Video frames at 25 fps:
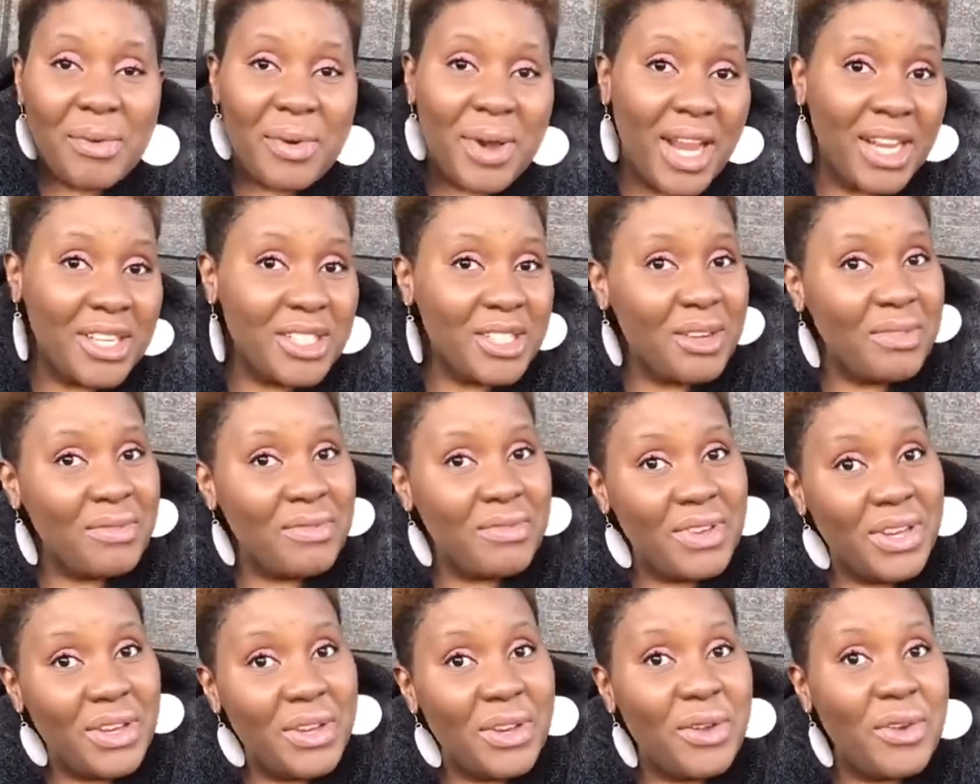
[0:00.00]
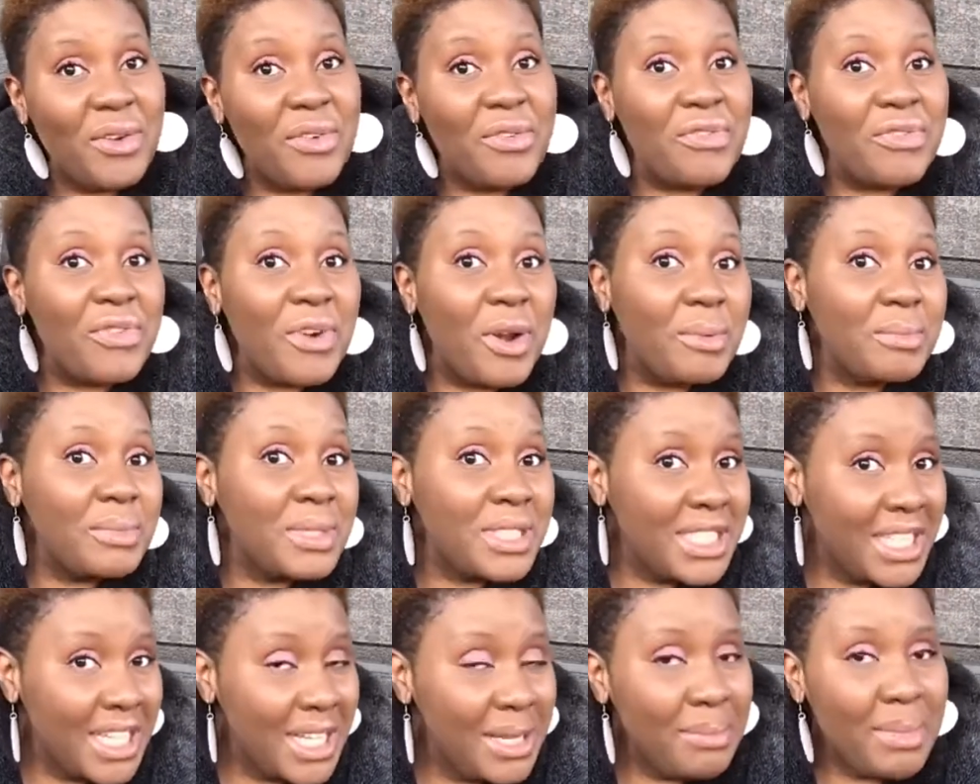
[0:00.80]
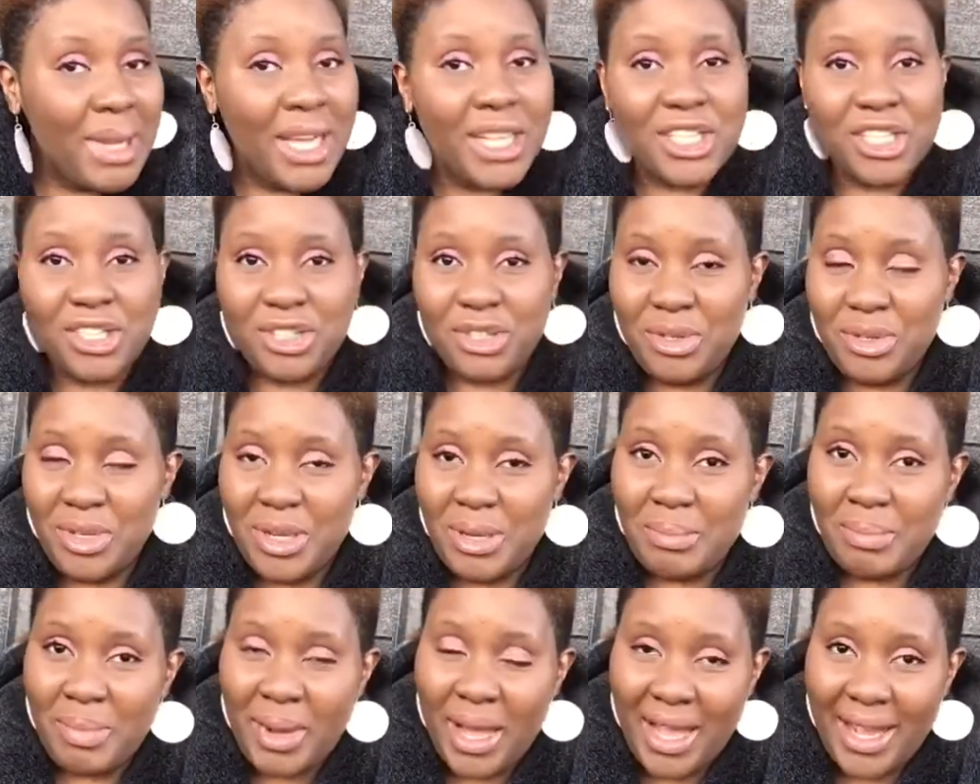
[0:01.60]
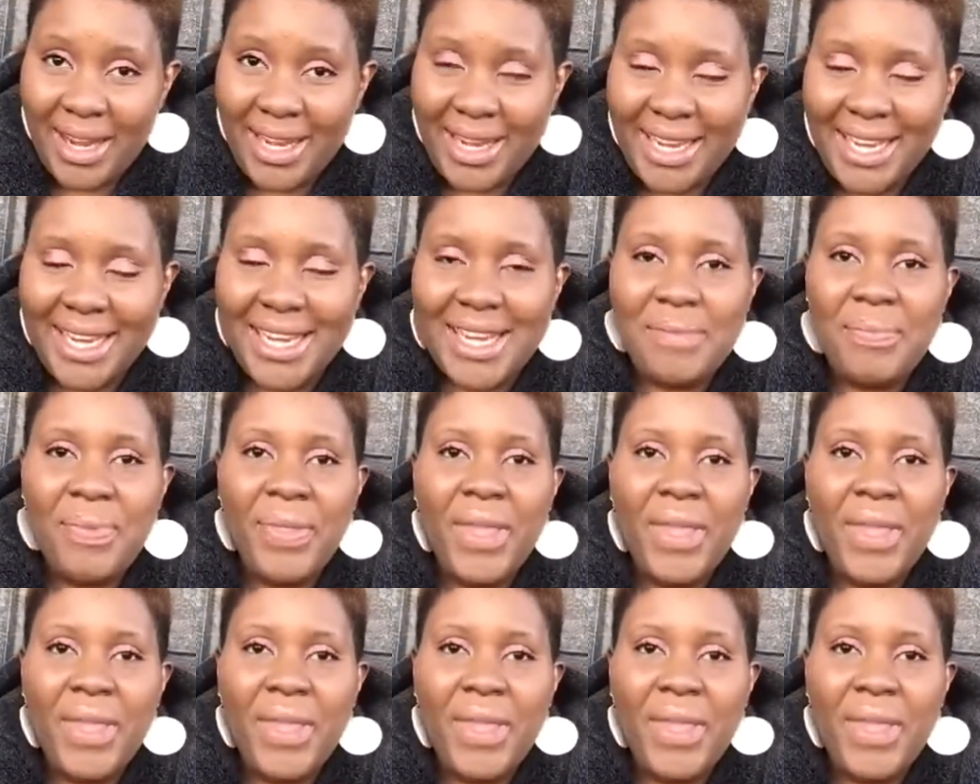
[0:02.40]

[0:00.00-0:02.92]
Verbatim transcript: reaction video from Dimash Kudaibergen.